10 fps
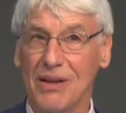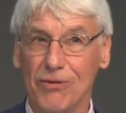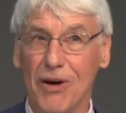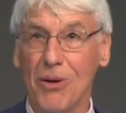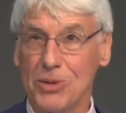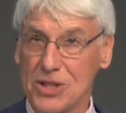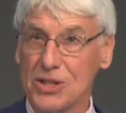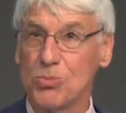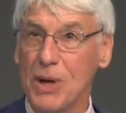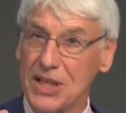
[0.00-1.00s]
The
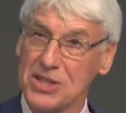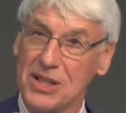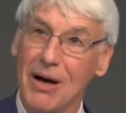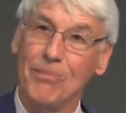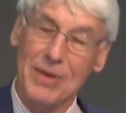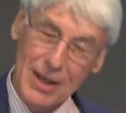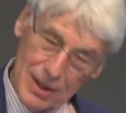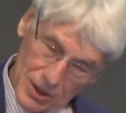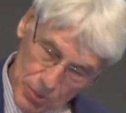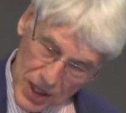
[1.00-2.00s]
pharmacist makes it up,
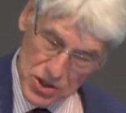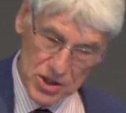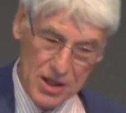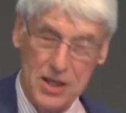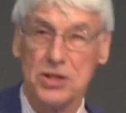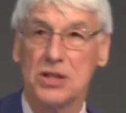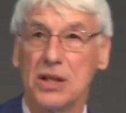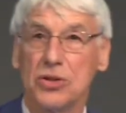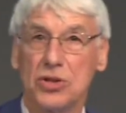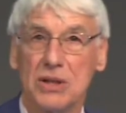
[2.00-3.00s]
the patient gets
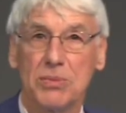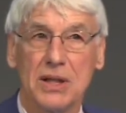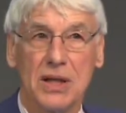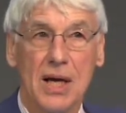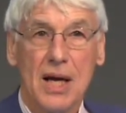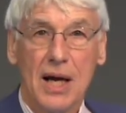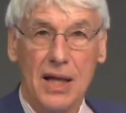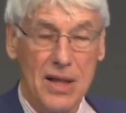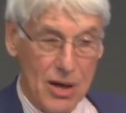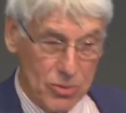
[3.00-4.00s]
the treatment,
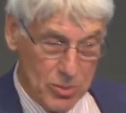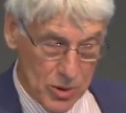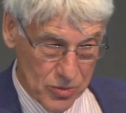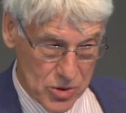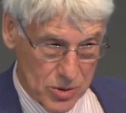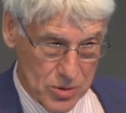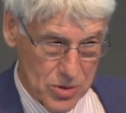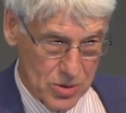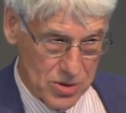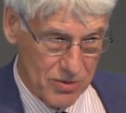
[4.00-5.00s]
and that removes all
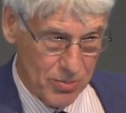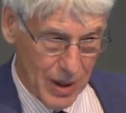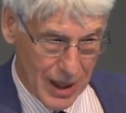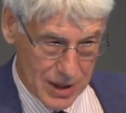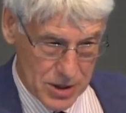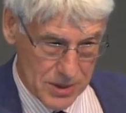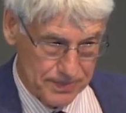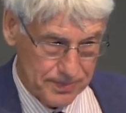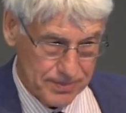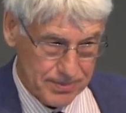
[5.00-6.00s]
sorts of
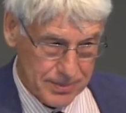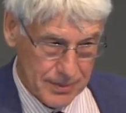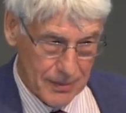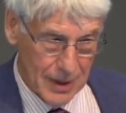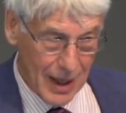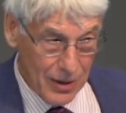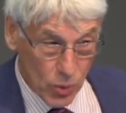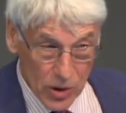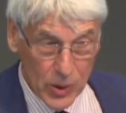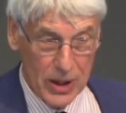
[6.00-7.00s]
bias.
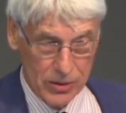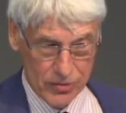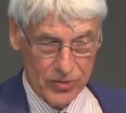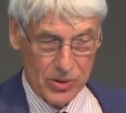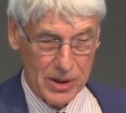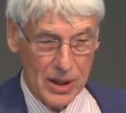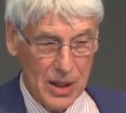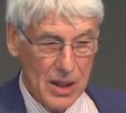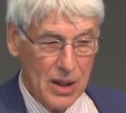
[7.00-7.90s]
And what do we look for?